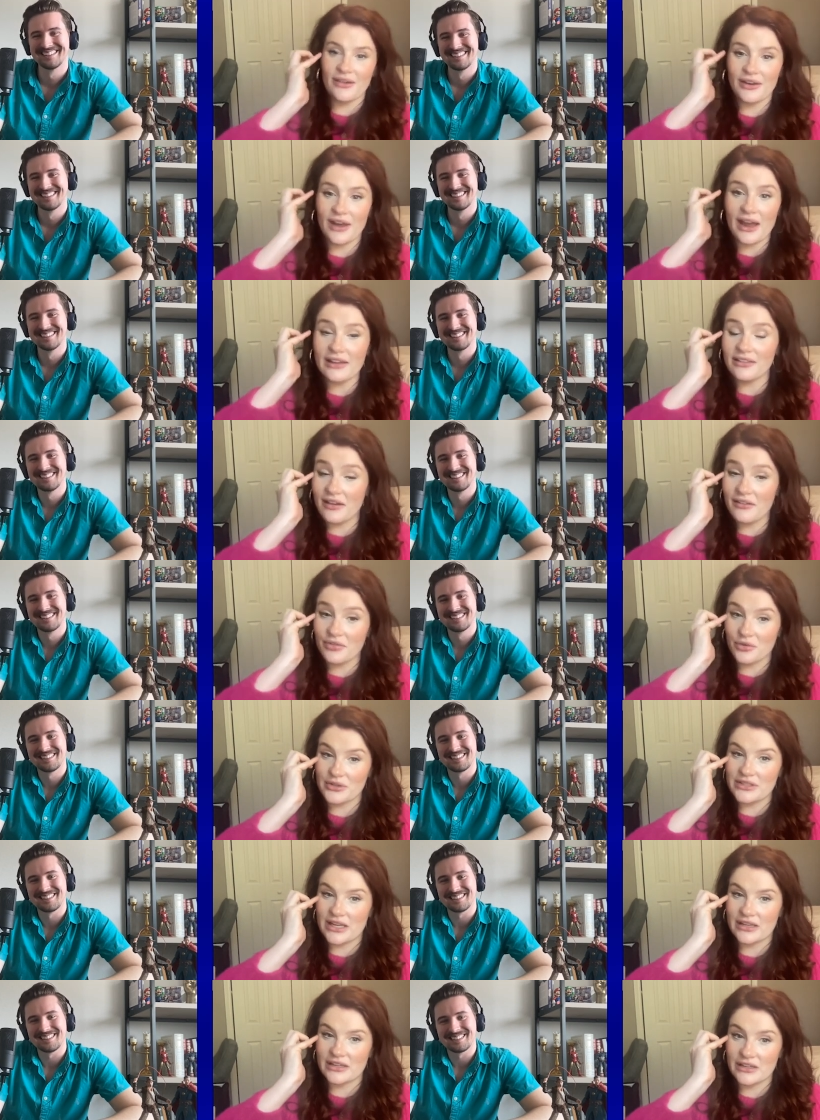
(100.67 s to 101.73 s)
Speaker 1: I love 3:10
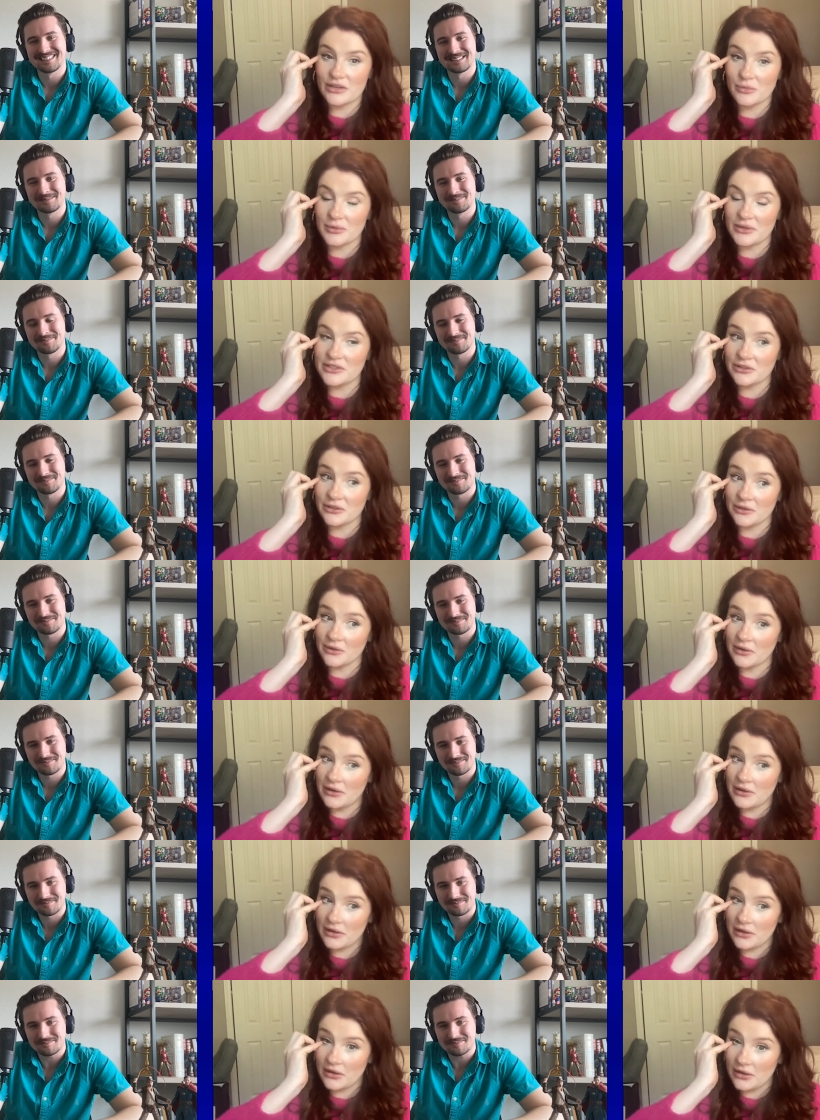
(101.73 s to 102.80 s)
to Yuma too.
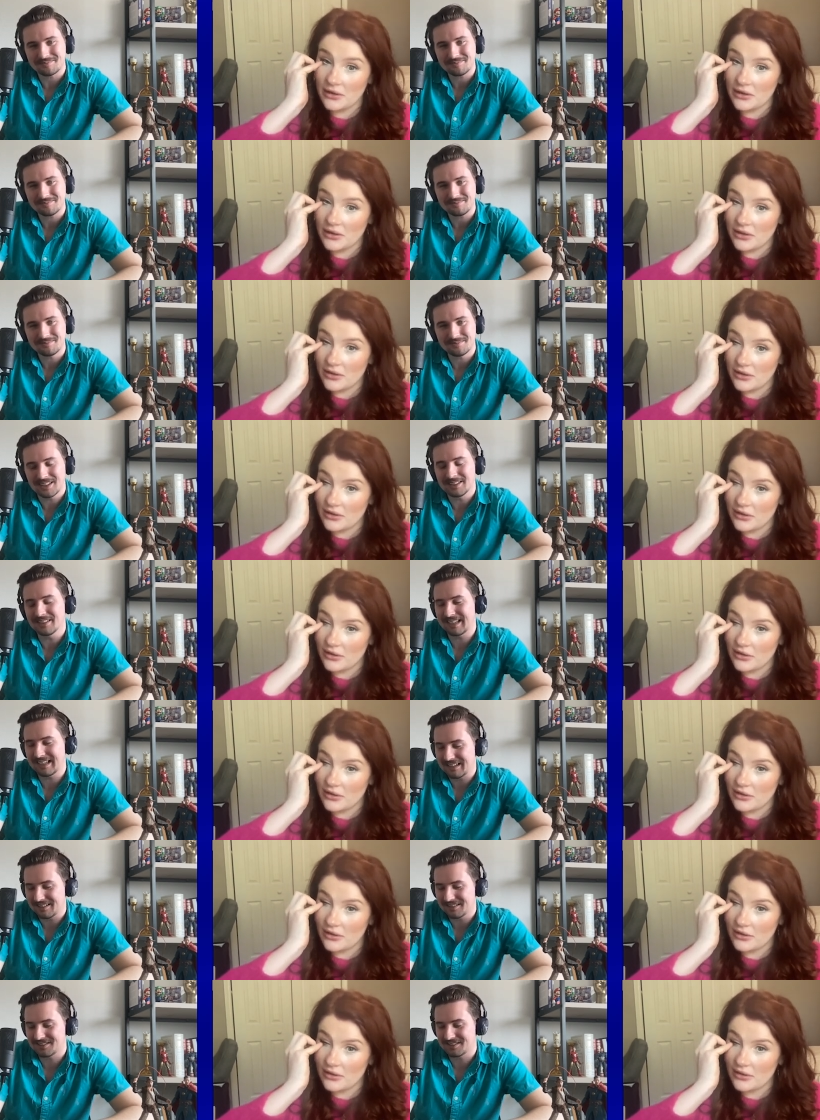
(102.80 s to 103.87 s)
Speaker 2: Oh
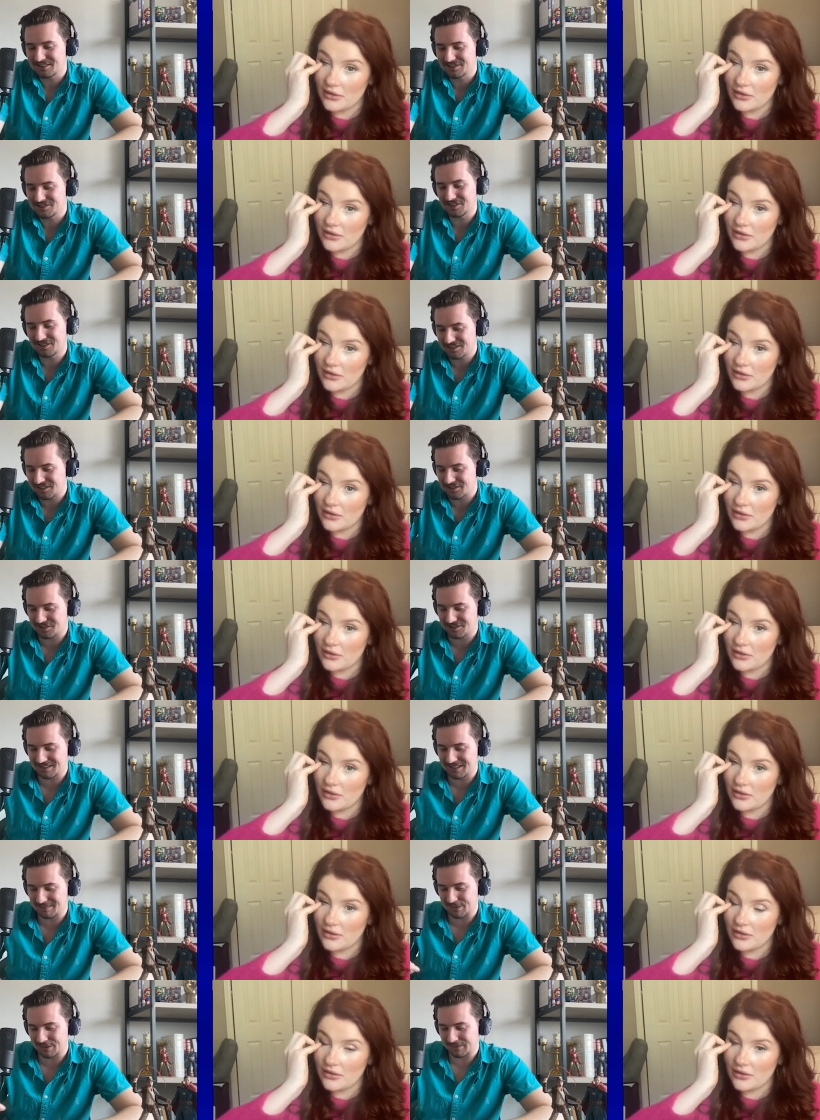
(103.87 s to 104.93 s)
yeah, such a
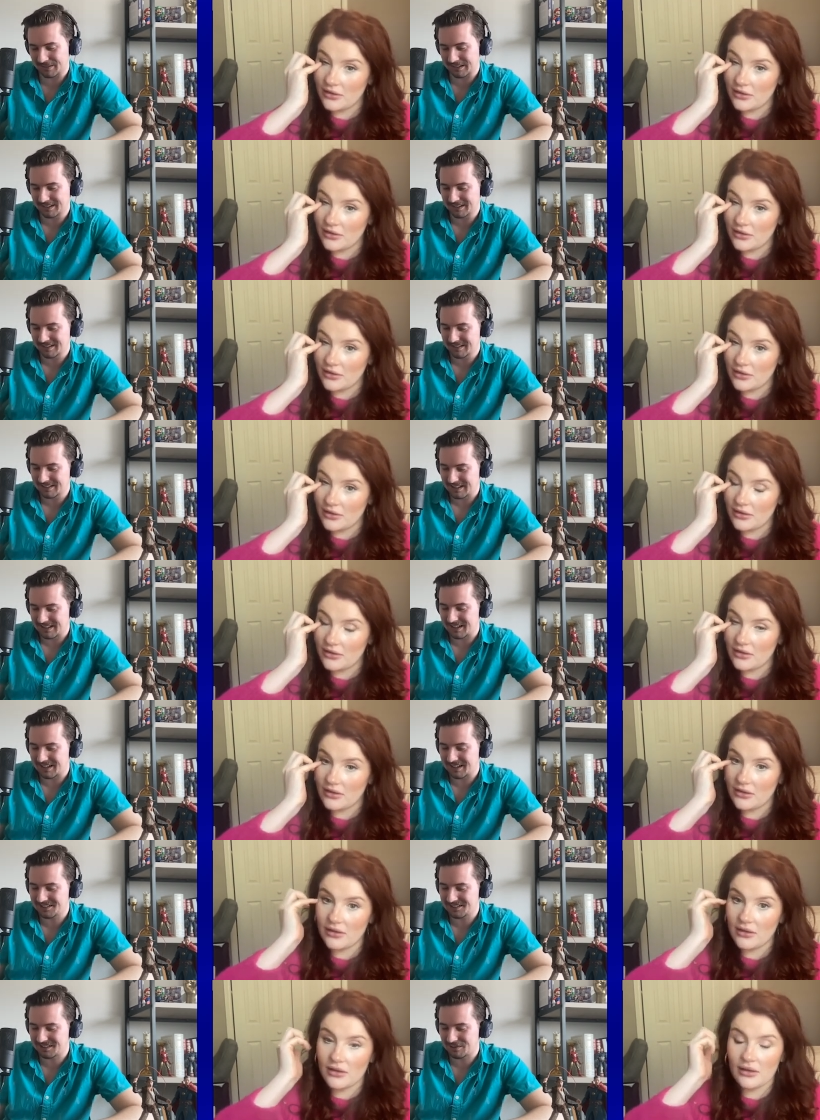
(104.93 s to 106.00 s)
great movie.
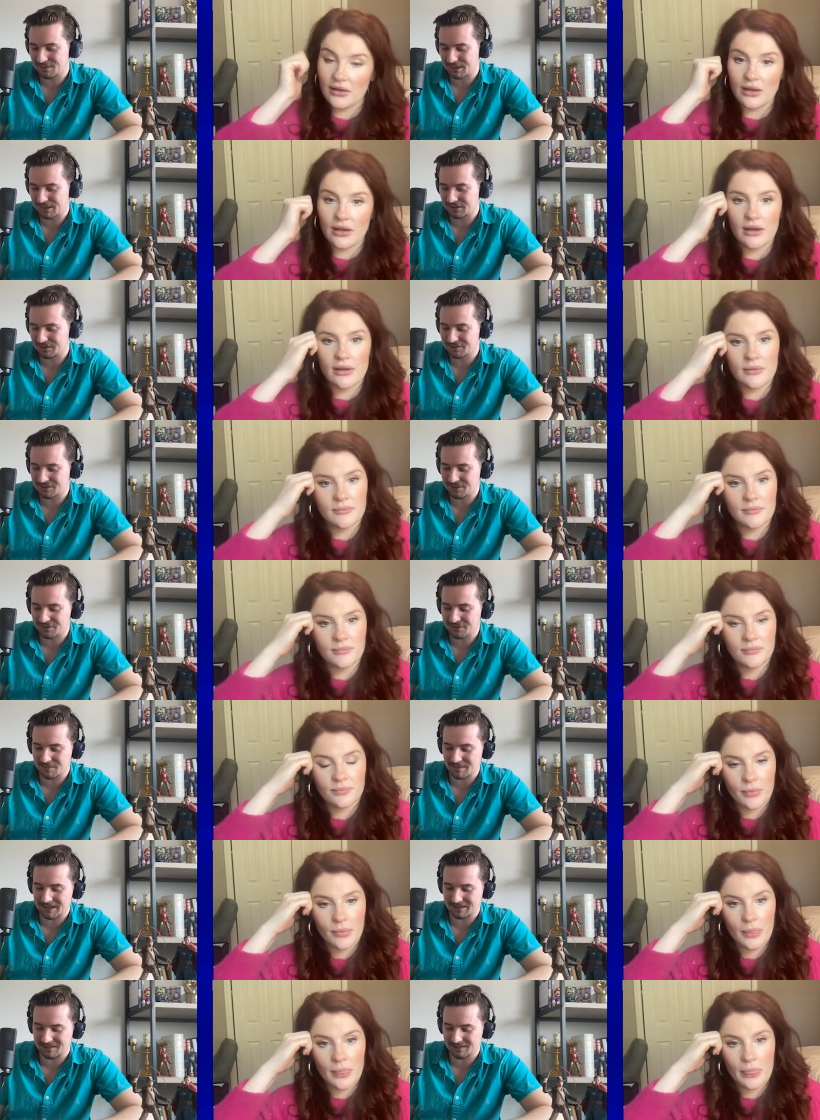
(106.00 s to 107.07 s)
He's like one of those few
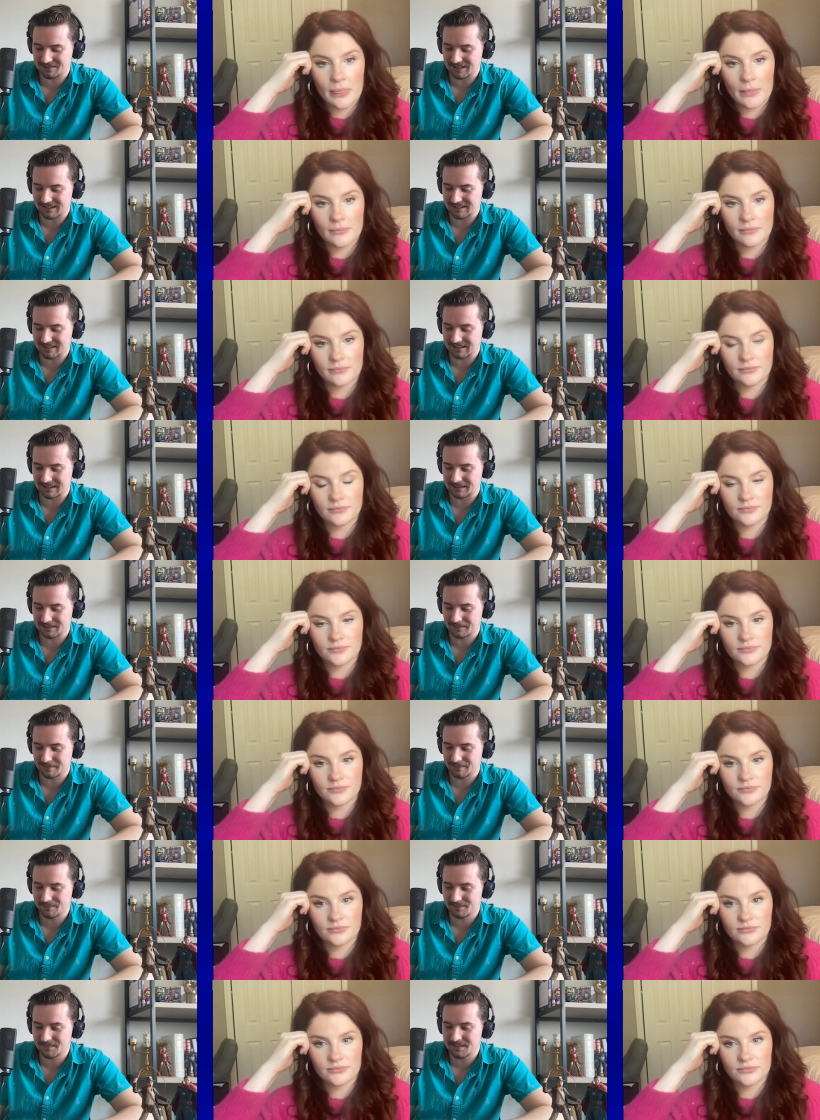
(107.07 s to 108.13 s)
filmmakers that like
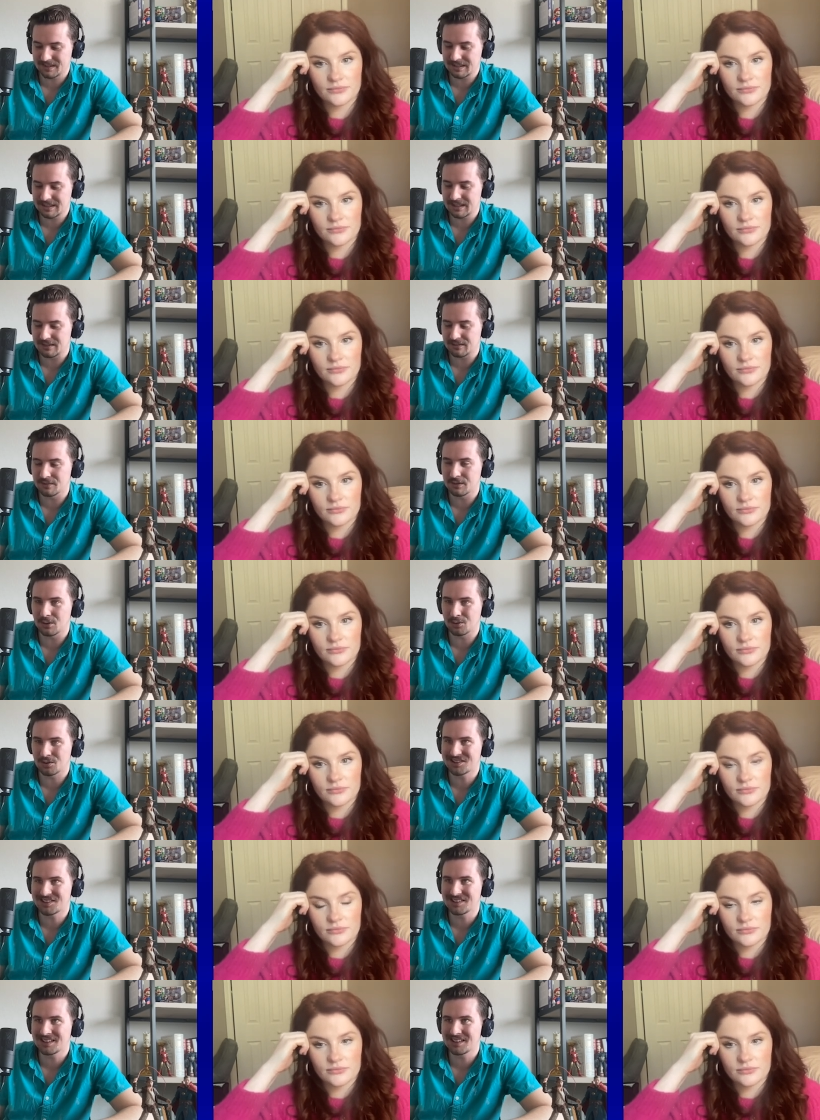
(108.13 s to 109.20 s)

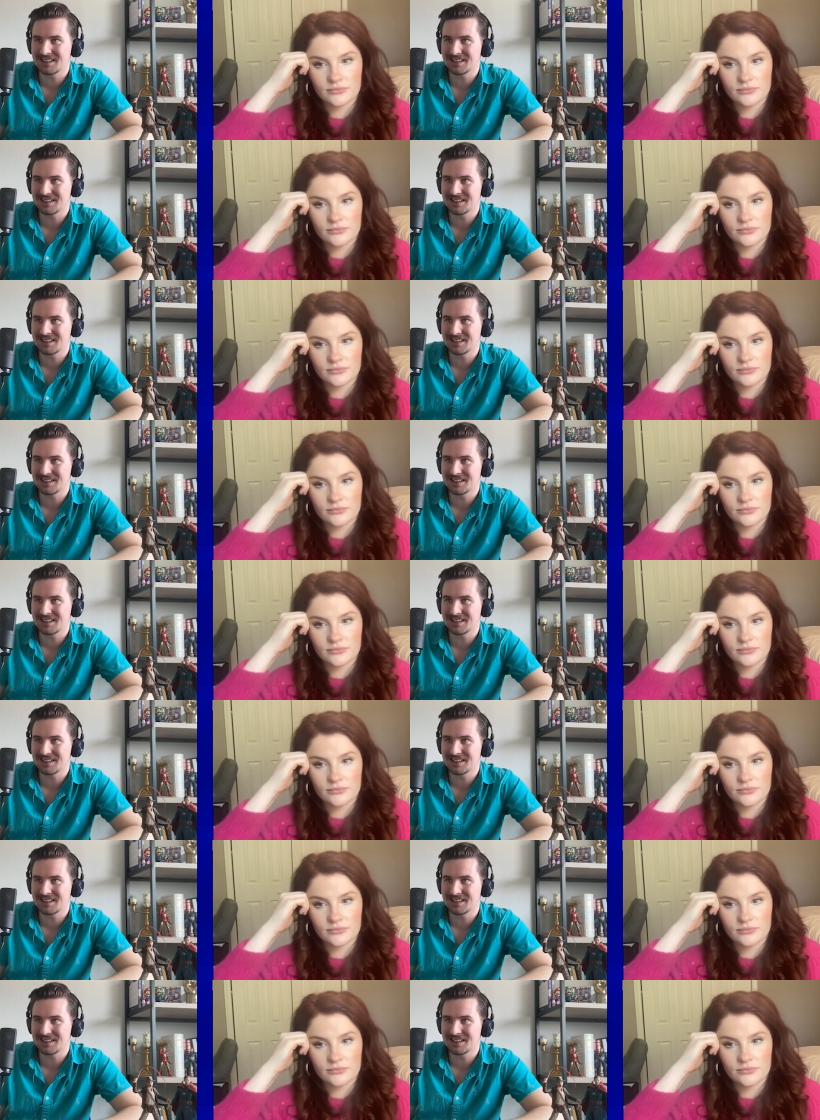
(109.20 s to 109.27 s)
invokes